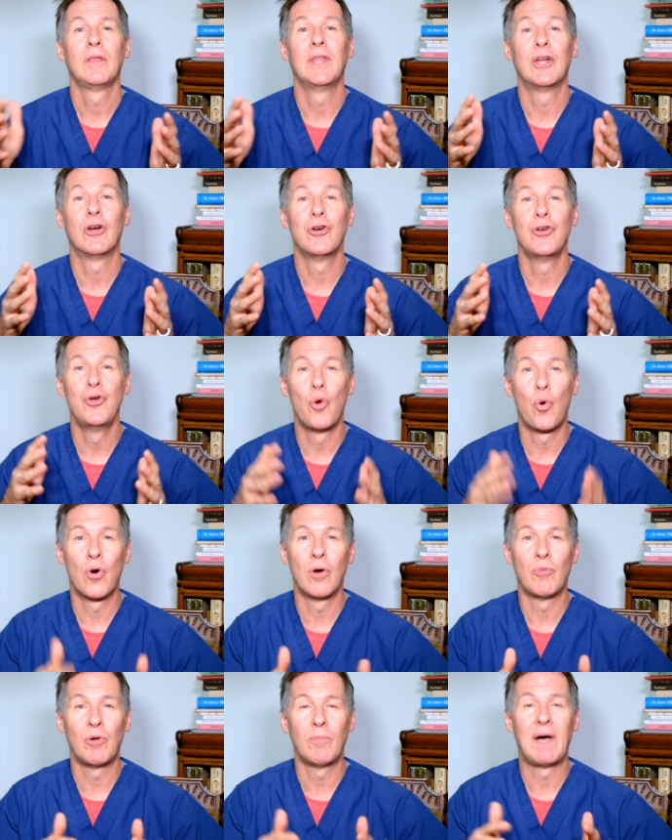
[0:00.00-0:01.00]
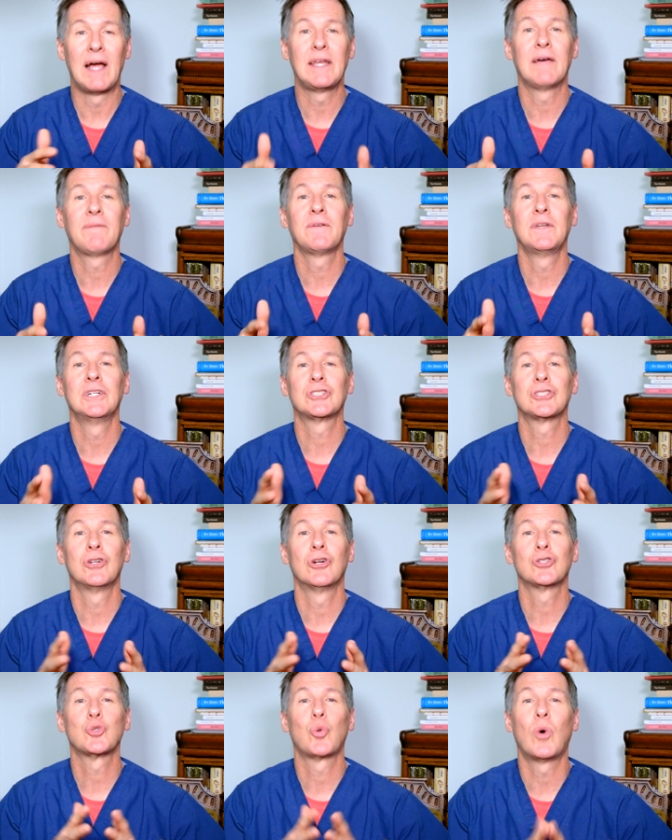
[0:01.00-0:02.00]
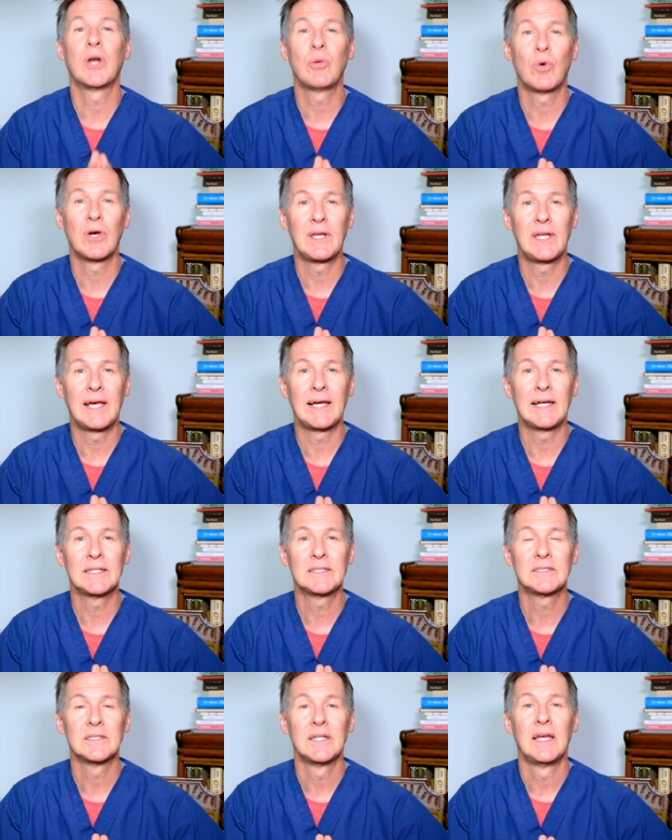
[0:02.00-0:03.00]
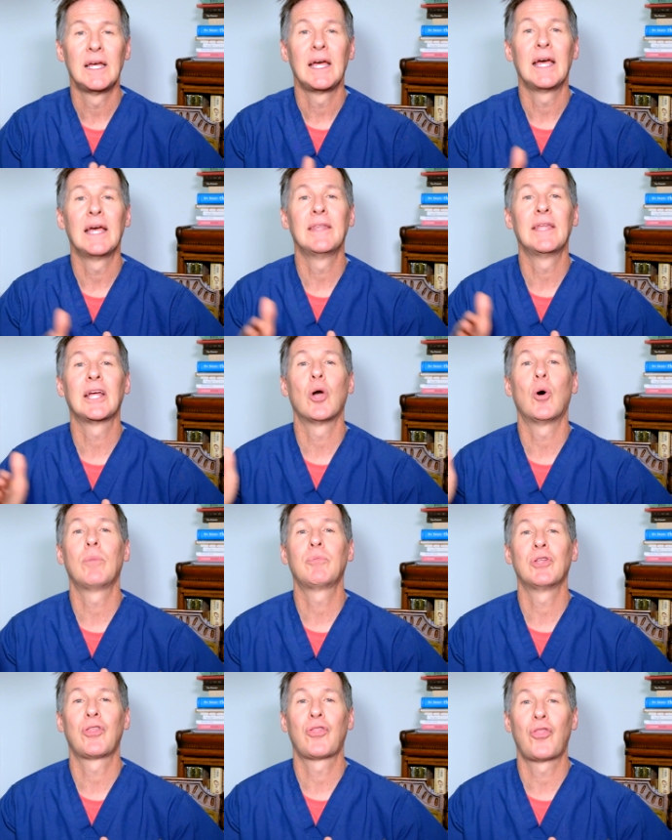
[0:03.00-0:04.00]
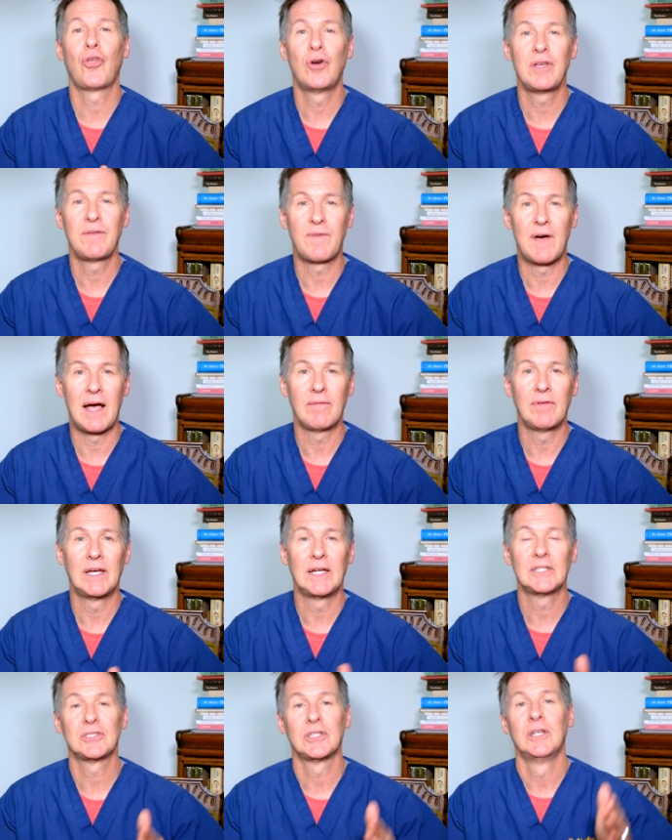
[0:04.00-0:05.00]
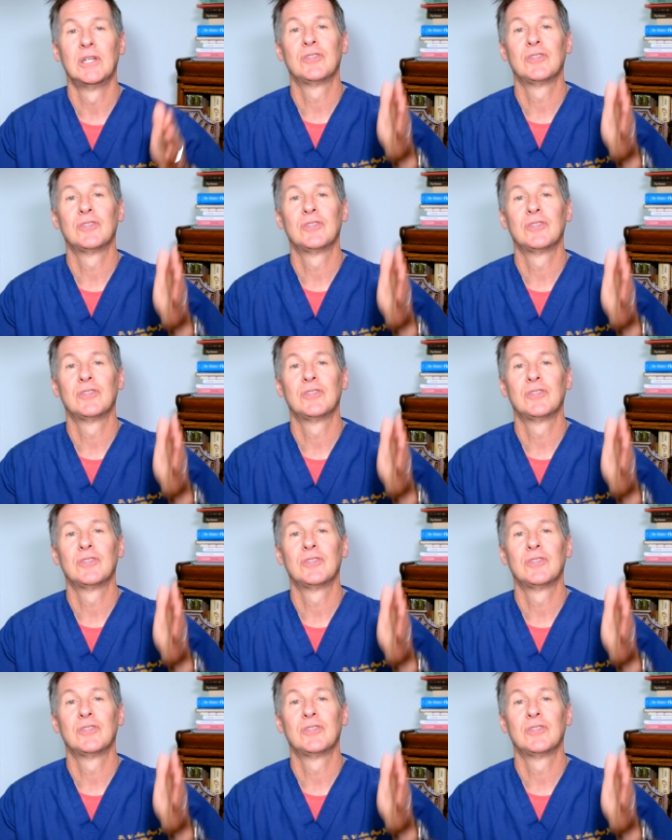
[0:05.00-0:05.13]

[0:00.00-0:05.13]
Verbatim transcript: that are normal by definition are 21 days and they go up to 35 days.